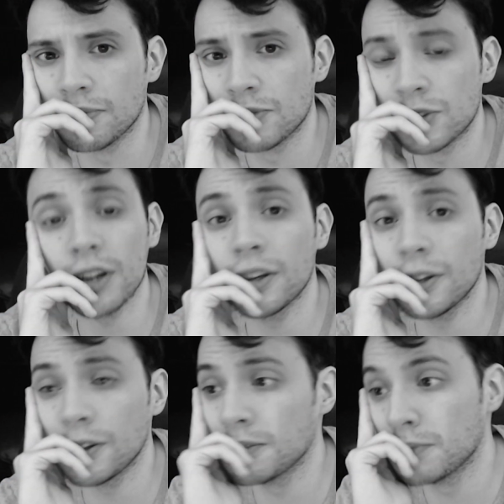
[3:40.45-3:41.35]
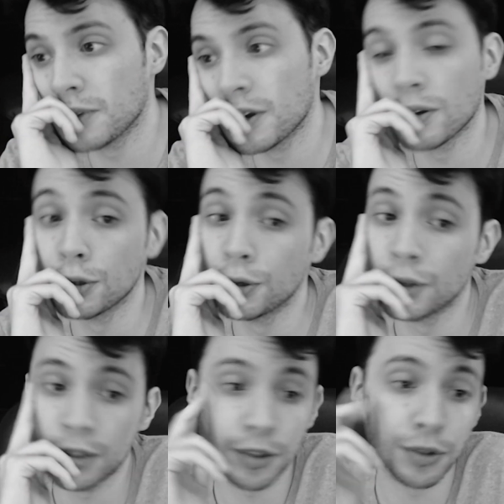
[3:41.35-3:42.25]
Stuck in the middle
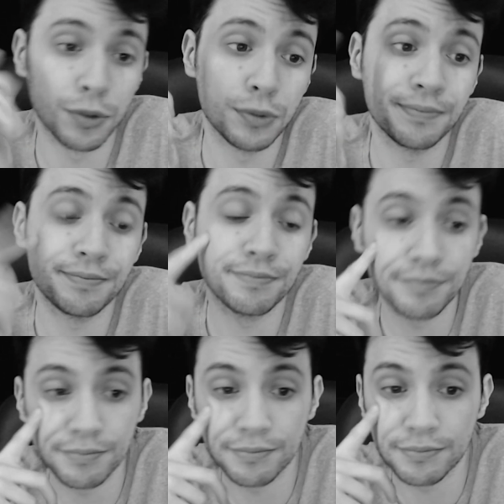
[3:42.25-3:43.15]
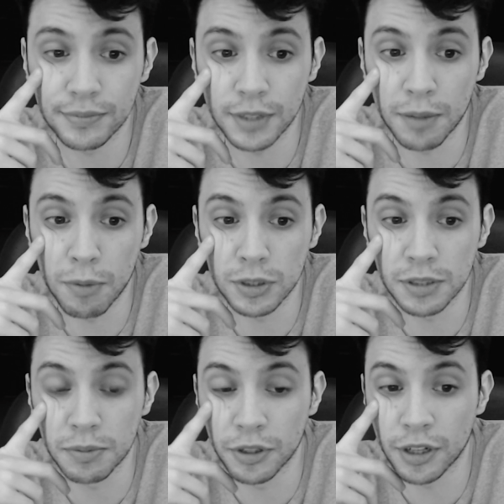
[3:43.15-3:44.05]
with you. A
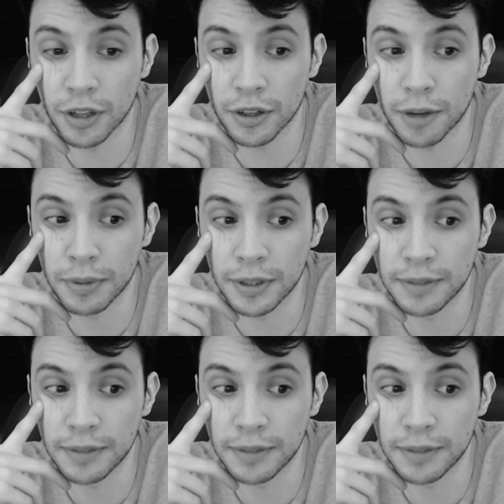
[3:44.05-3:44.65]
multi-million-dollar company.